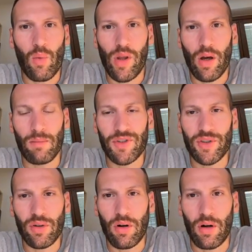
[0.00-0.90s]
we
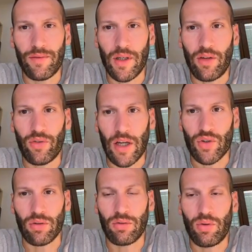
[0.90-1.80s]
observed in section